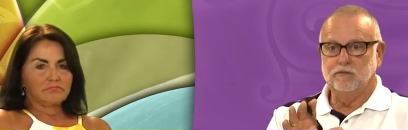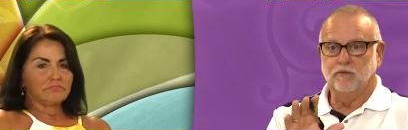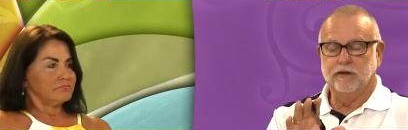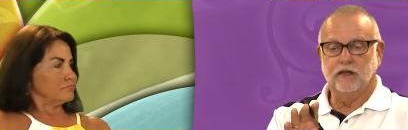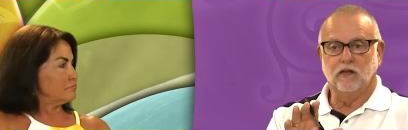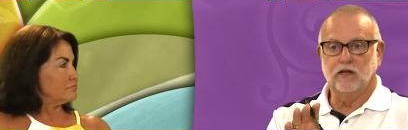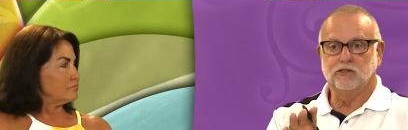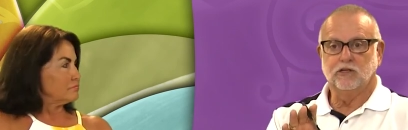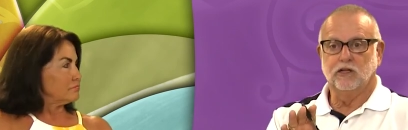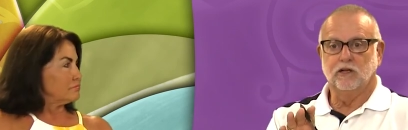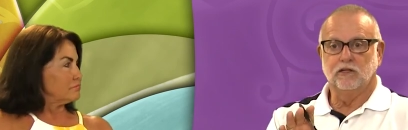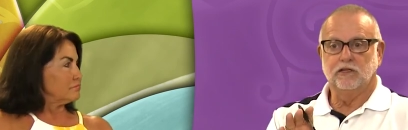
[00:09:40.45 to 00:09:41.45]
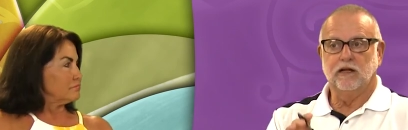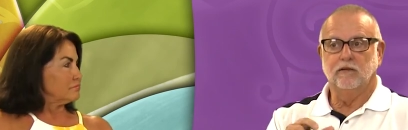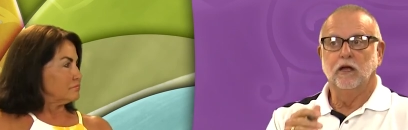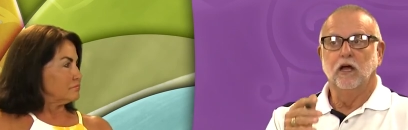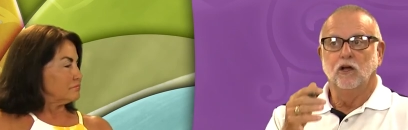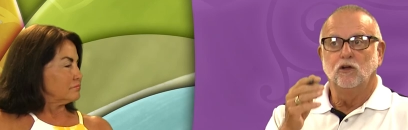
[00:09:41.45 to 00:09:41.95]
Speaker 1: people make logically all the
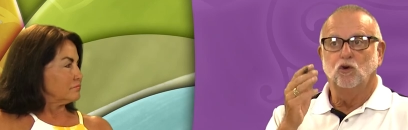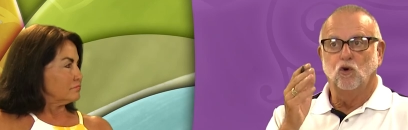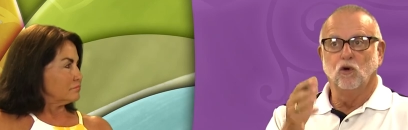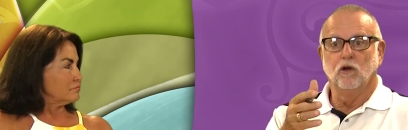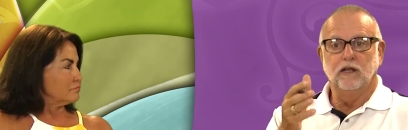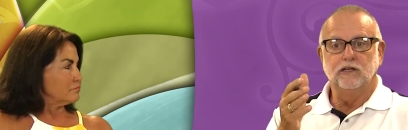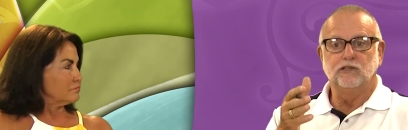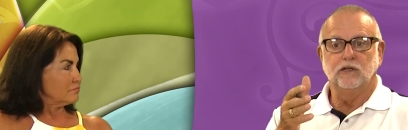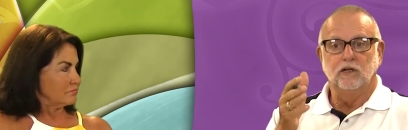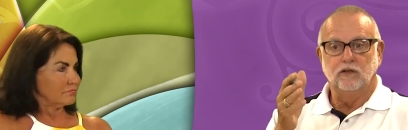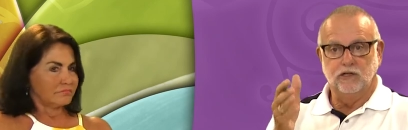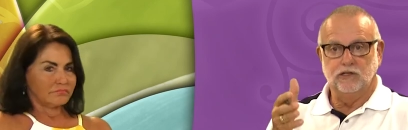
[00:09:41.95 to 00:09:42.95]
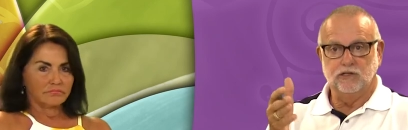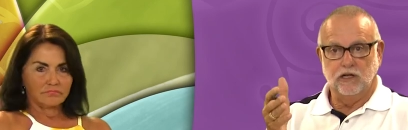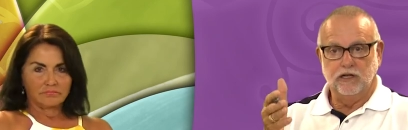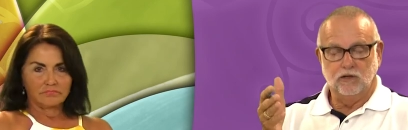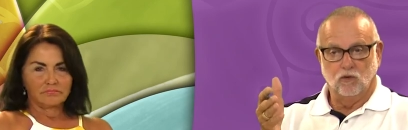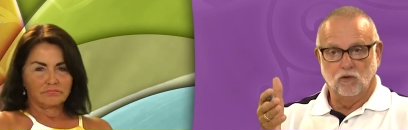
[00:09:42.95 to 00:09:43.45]
time. Correlation does
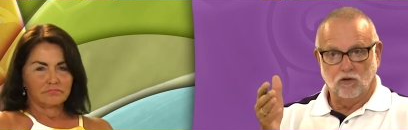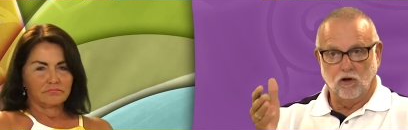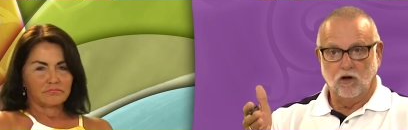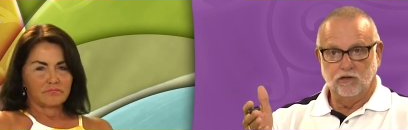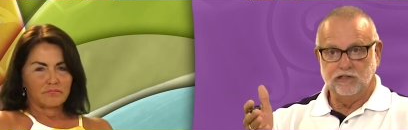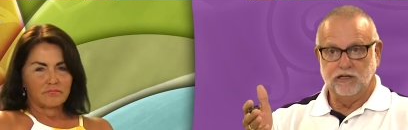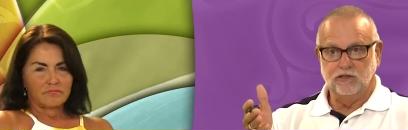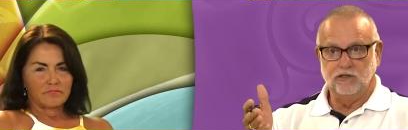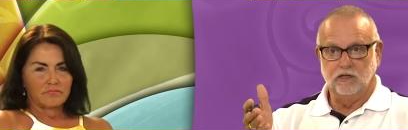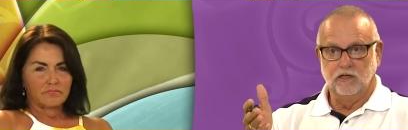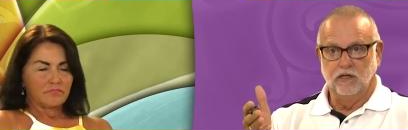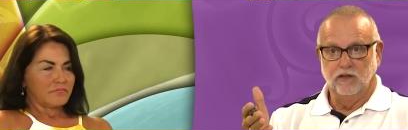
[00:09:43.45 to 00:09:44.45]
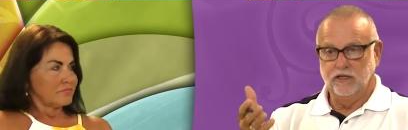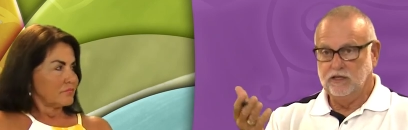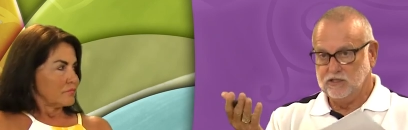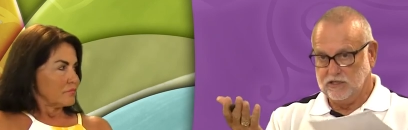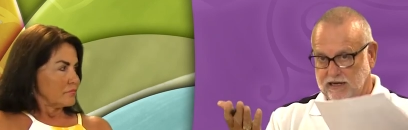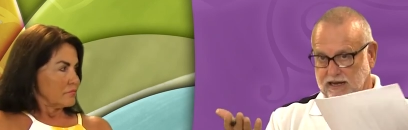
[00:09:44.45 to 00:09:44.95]
not equal causation.
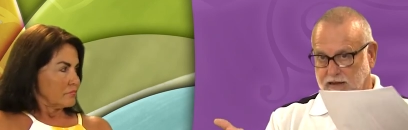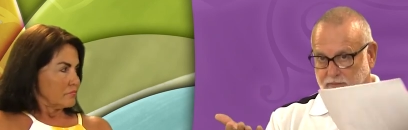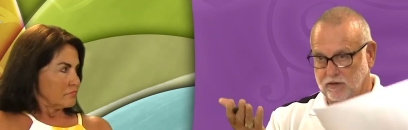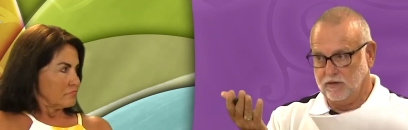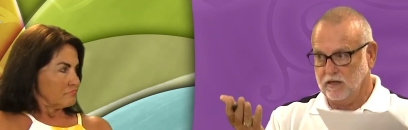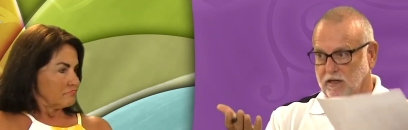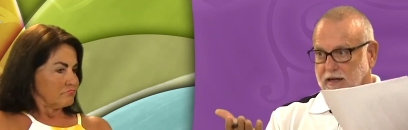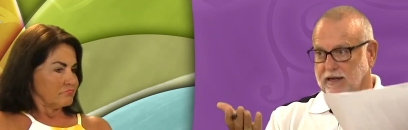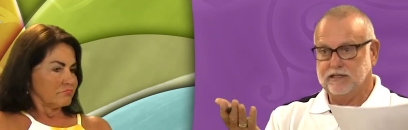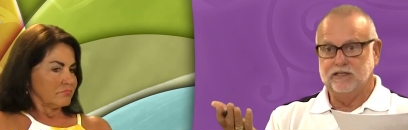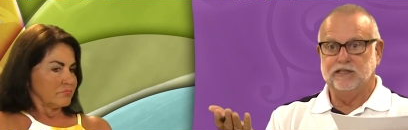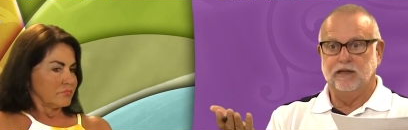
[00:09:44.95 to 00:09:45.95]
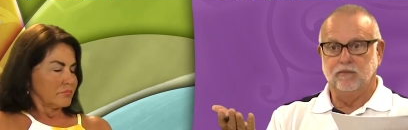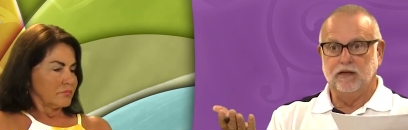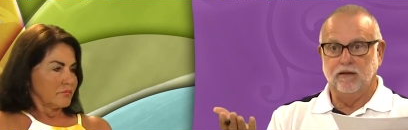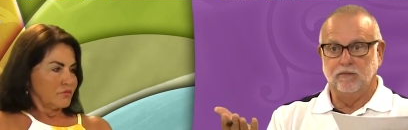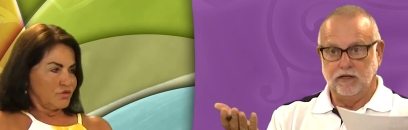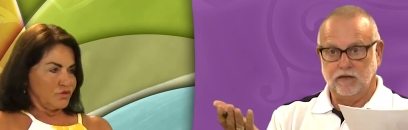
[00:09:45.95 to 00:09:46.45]
Things can happen at the same
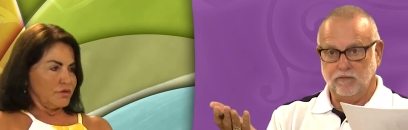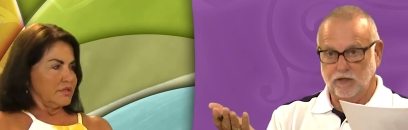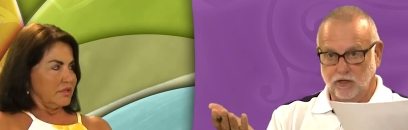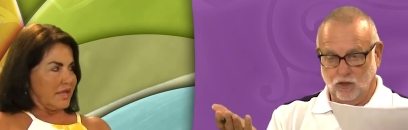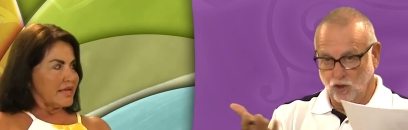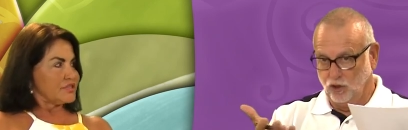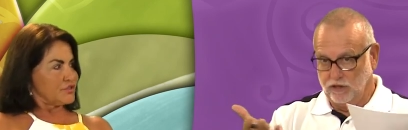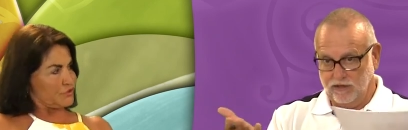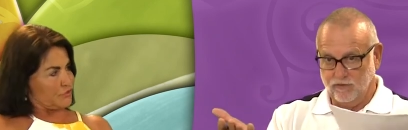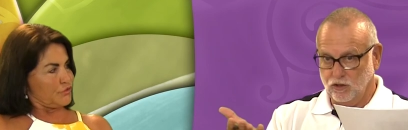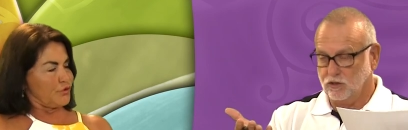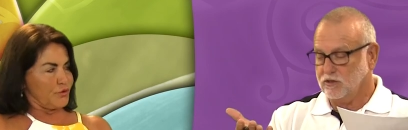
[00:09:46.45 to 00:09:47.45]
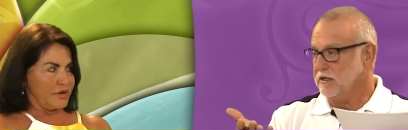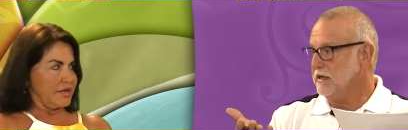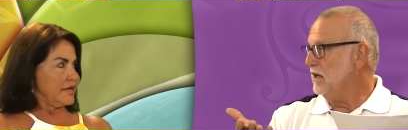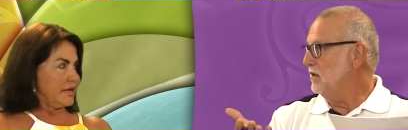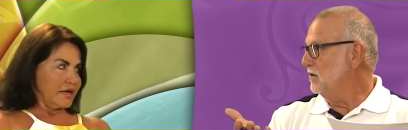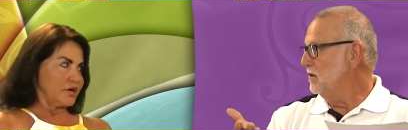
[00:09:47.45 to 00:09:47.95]
time.
Speaker 2: They During can be the last even thirty
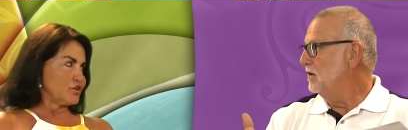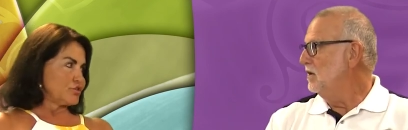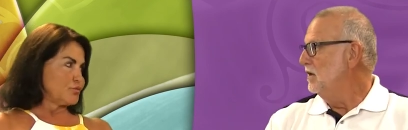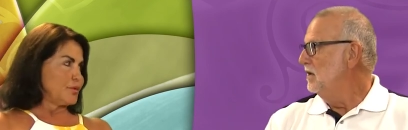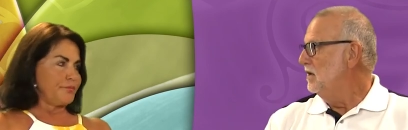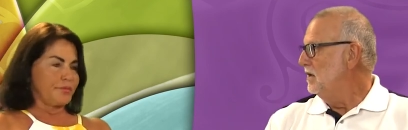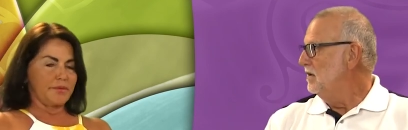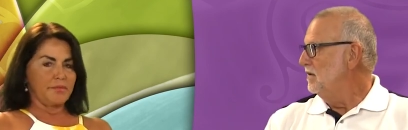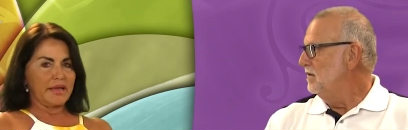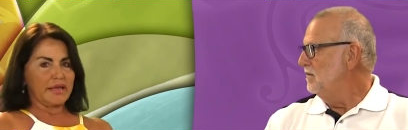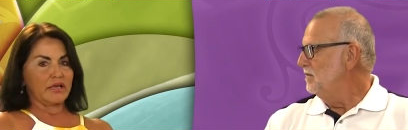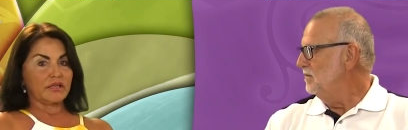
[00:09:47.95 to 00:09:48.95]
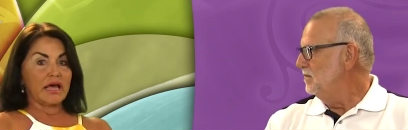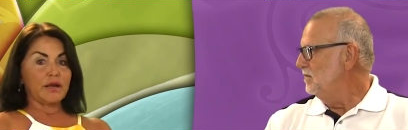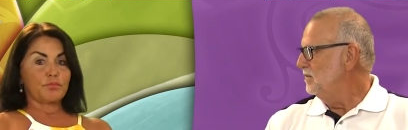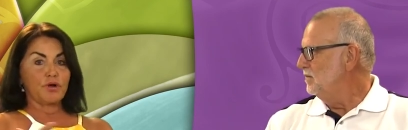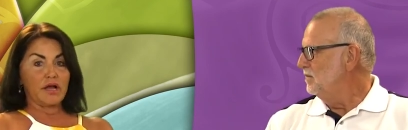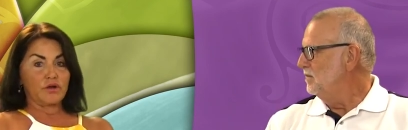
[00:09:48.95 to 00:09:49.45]
together. years, we've been making a lot
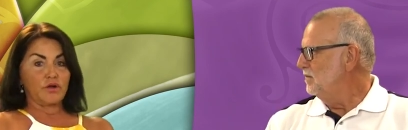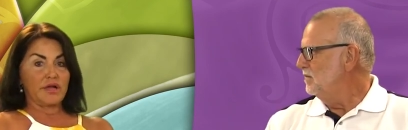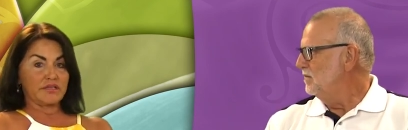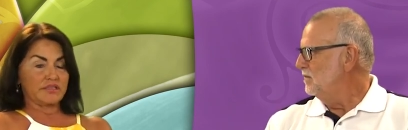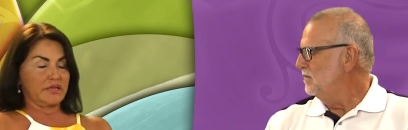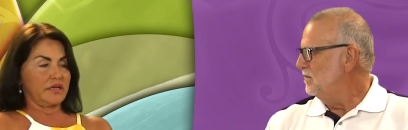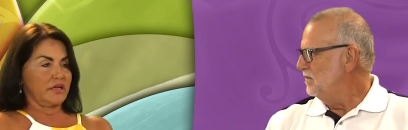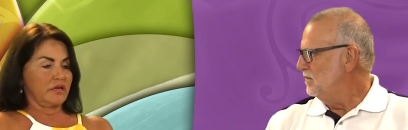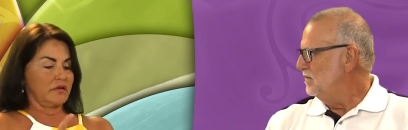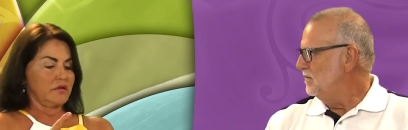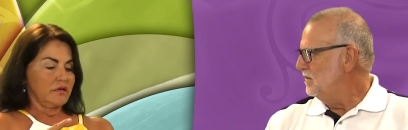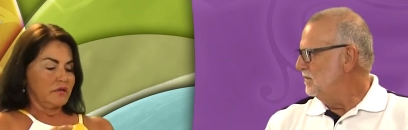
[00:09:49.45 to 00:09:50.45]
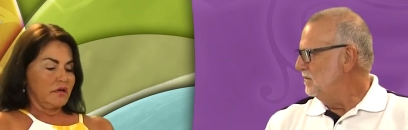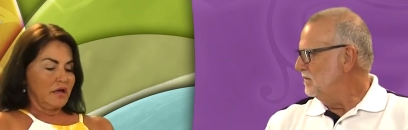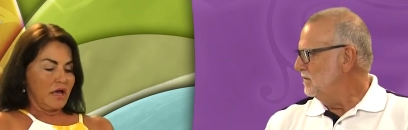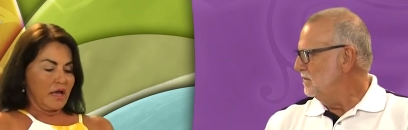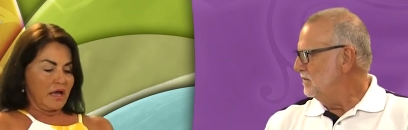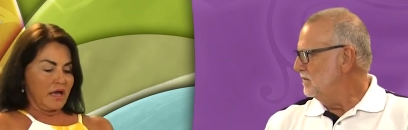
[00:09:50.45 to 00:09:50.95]
of progress in
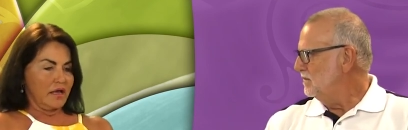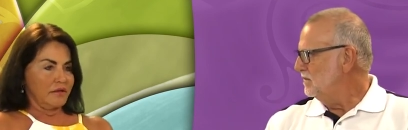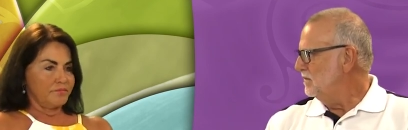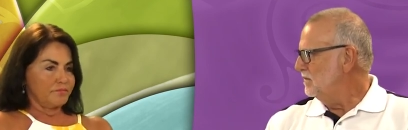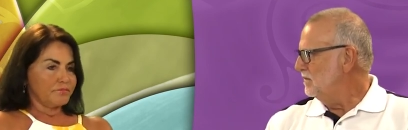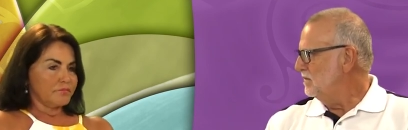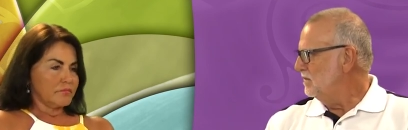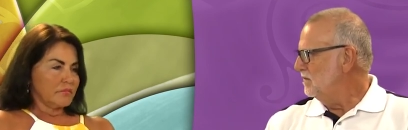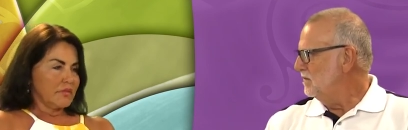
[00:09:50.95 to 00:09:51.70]
um,